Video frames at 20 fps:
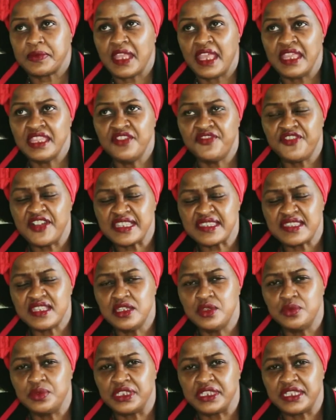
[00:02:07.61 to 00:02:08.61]
the first thing you
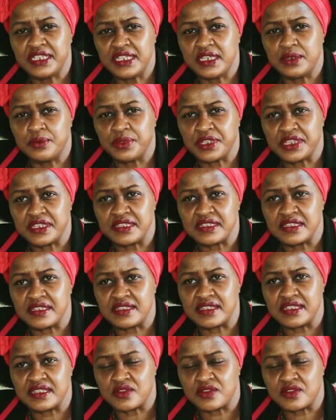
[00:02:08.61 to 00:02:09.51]
will hear with it is this.